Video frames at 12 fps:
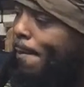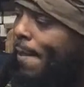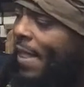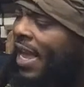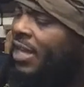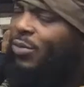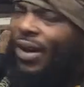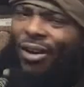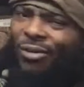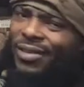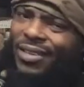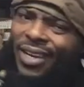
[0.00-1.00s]
That's why they
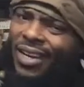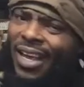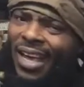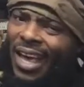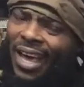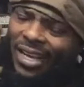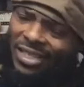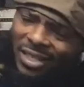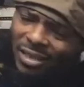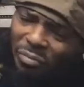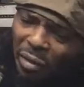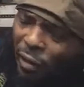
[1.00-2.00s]
always look at their ass in
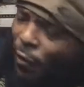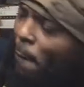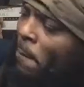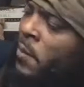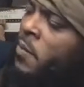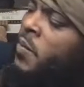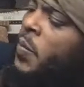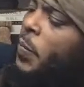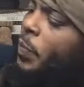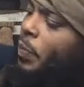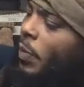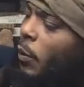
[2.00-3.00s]
the mirror
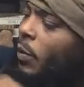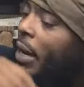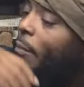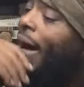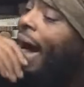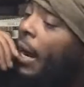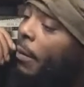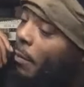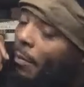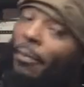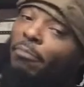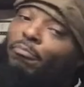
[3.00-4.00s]
when they're buying
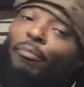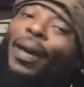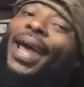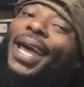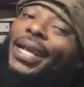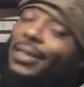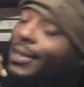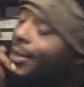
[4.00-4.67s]
pants and